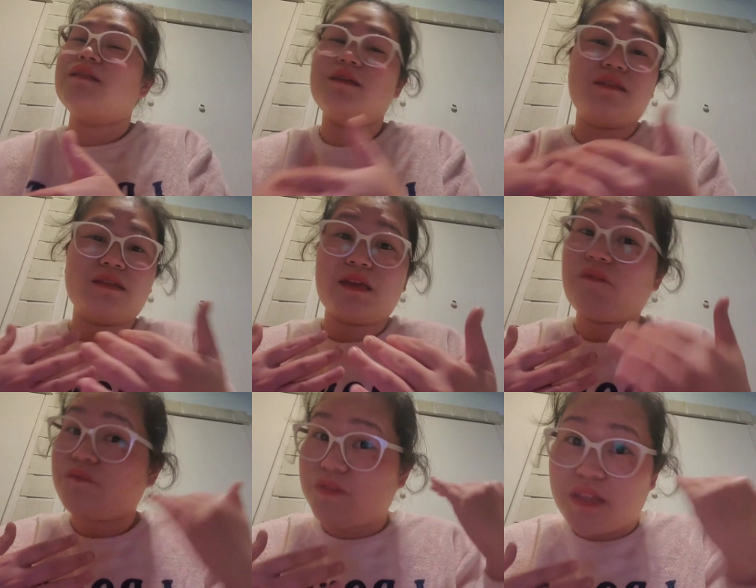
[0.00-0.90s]
didn't
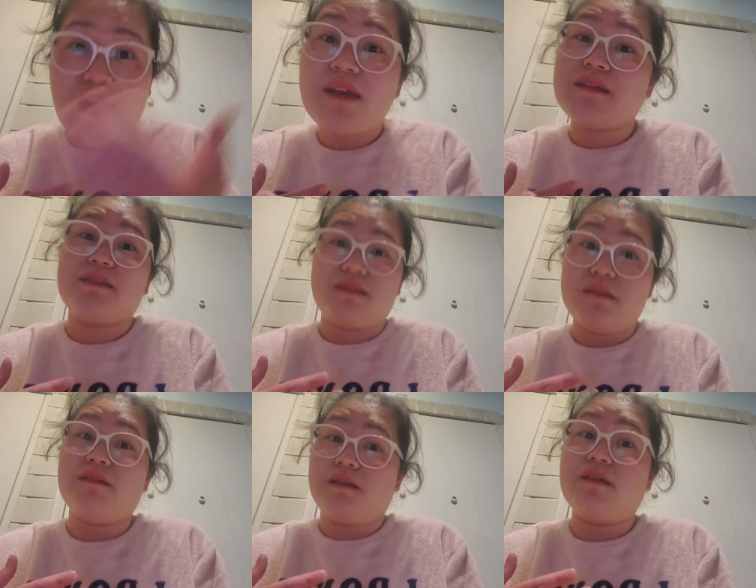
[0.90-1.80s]
if they
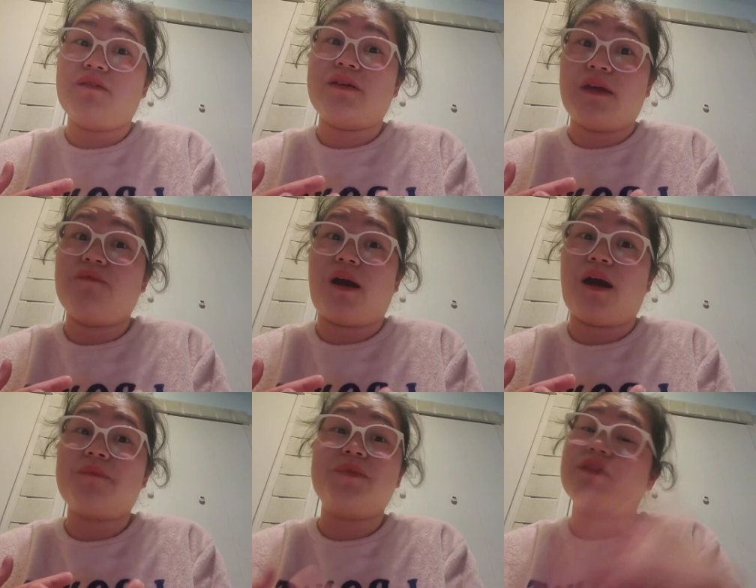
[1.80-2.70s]
give, gave
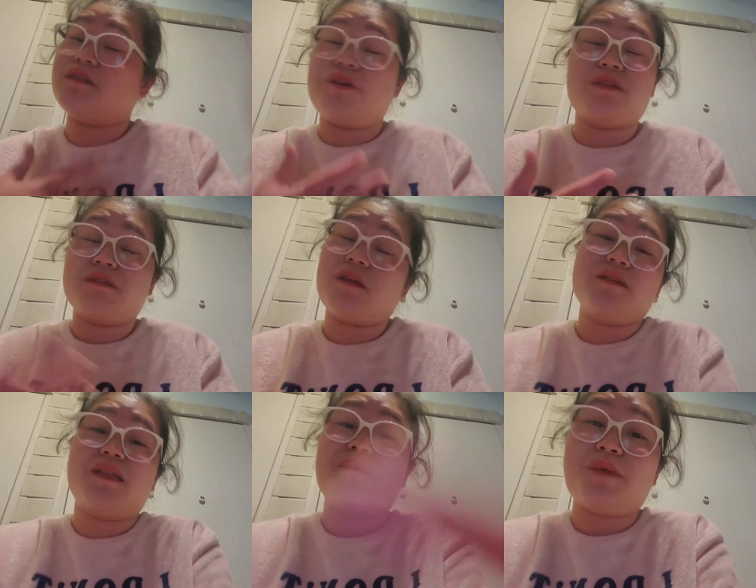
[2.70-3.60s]
up then they're not
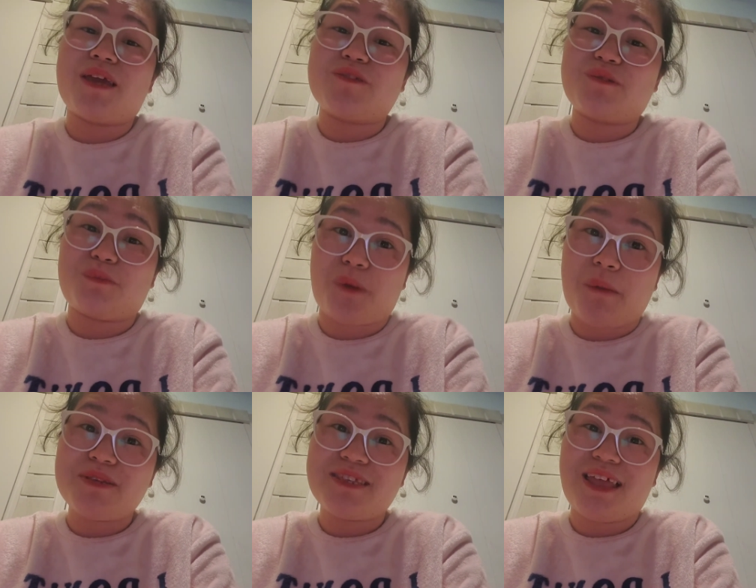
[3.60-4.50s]
gonna make it to the
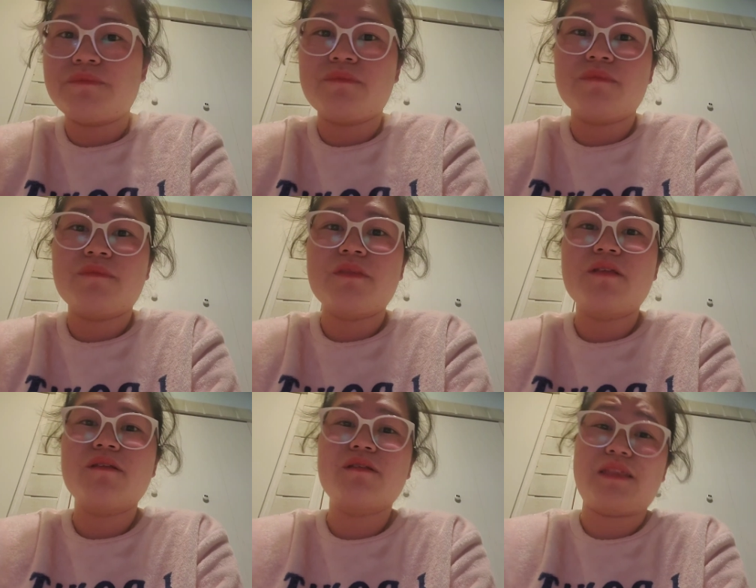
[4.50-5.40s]
promised land
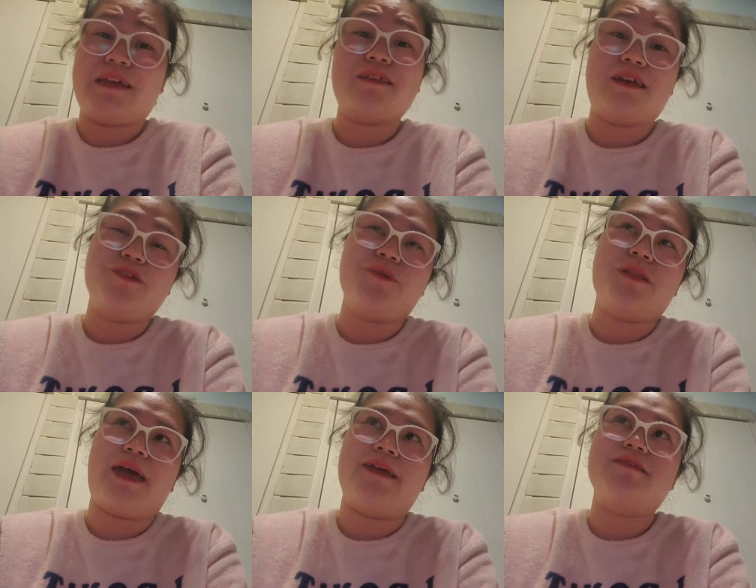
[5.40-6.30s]
like the
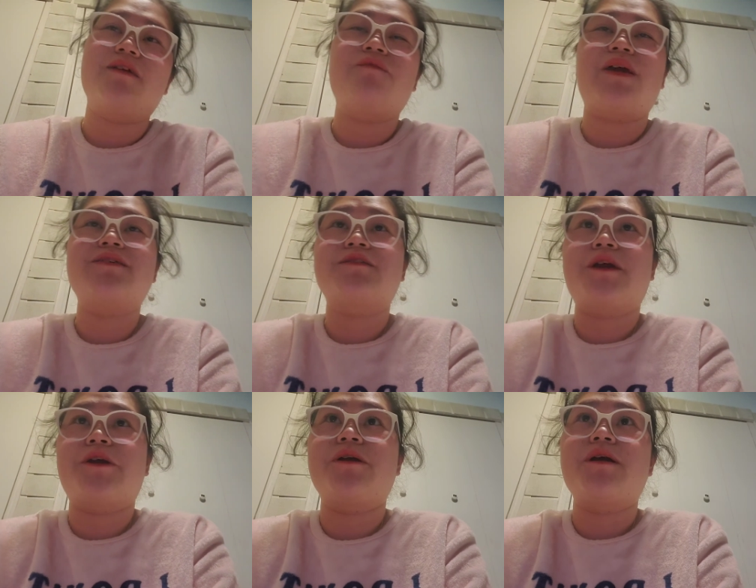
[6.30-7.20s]
Israelites, they faced
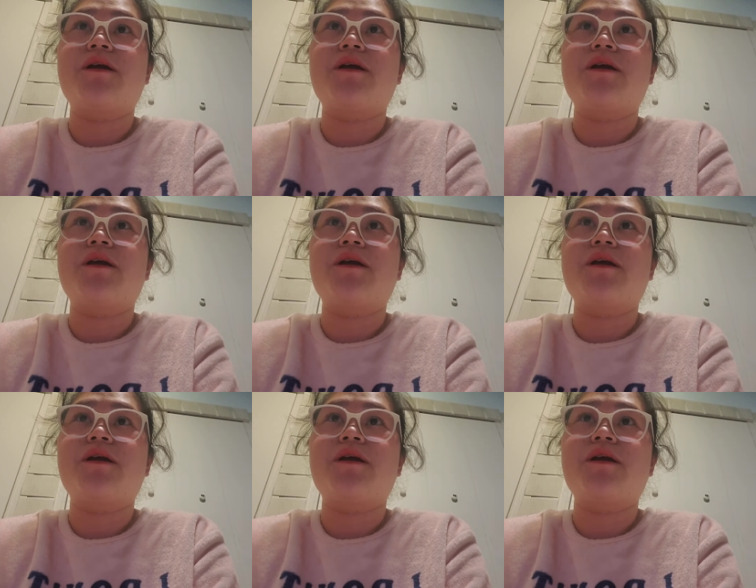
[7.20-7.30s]
their